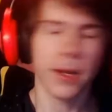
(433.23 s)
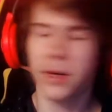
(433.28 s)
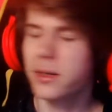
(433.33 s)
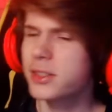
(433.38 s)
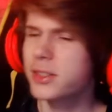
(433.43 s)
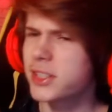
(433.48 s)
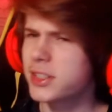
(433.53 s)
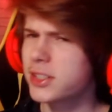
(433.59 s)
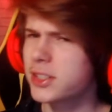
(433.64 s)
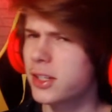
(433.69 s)
There
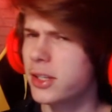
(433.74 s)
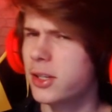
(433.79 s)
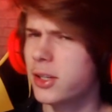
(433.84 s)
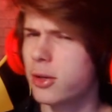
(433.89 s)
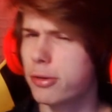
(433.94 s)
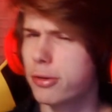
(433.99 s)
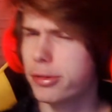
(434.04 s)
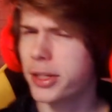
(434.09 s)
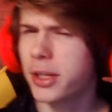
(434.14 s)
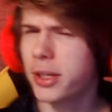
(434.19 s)
is actually
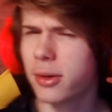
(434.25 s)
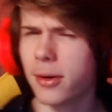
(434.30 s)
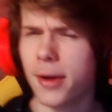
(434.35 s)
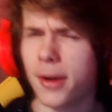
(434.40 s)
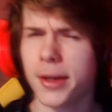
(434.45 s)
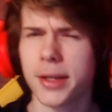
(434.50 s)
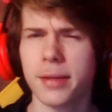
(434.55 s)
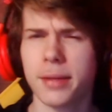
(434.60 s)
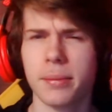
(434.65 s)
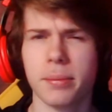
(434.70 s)
no video
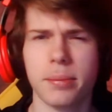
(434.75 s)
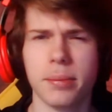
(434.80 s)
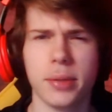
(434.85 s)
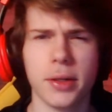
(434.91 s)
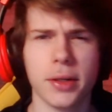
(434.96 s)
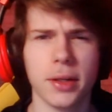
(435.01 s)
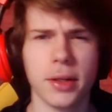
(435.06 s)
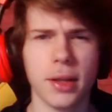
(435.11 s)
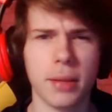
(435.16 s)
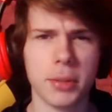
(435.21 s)
on it,
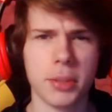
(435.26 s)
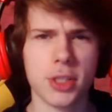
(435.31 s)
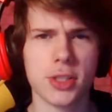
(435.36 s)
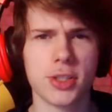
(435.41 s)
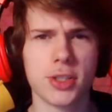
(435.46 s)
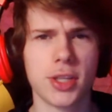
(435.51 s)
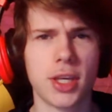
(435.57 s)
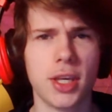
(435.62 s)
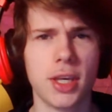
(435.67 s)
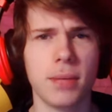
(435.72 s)
but let me
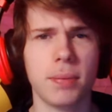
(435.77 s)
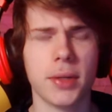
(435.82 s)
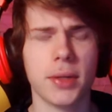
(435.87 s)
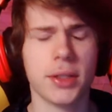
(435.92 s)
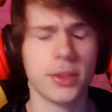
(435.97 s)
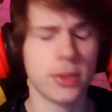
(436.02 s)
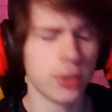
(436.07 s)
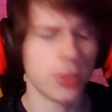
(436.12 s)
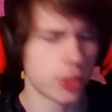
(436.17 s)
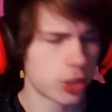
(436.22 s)
just keep it
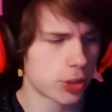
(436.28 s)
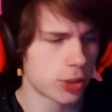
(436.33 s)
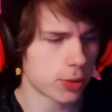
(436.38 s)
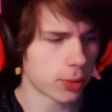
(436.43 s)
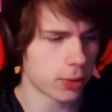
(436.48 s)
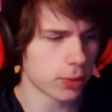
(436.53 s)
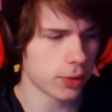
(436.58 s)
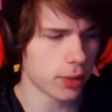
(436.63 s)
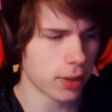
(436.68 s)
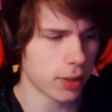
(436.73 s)

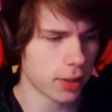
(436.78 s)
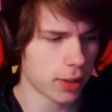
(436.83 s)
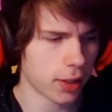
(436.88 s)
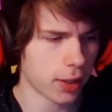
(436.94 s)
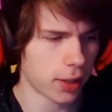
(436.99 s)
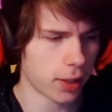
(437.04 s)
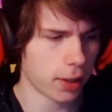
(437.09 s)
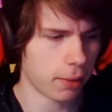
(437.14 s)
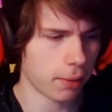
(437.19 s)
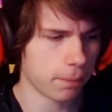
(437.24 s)
short.
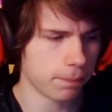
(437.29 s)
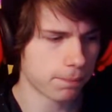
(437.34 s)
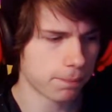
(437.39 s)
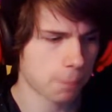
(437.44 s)
Um,